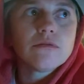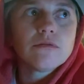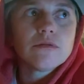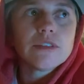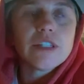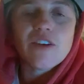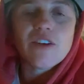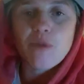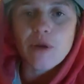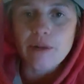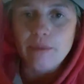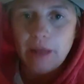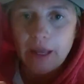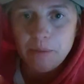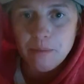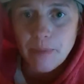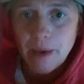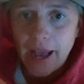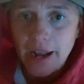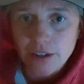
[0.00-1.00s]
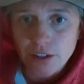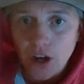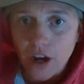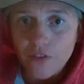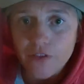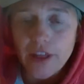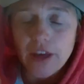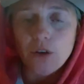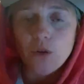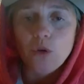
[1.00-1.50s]
then everybody like backed
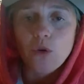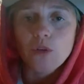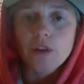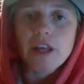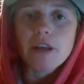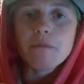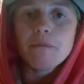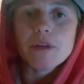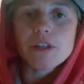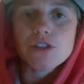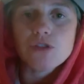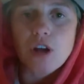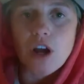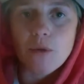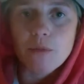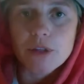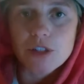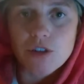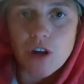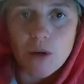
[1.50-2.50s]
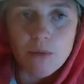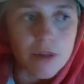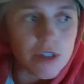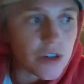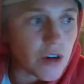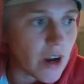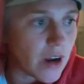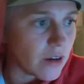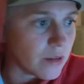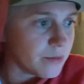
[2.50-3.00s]
off that whole like mistrial, mistrial,
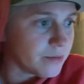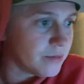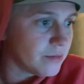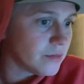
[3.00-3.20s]
mistrial.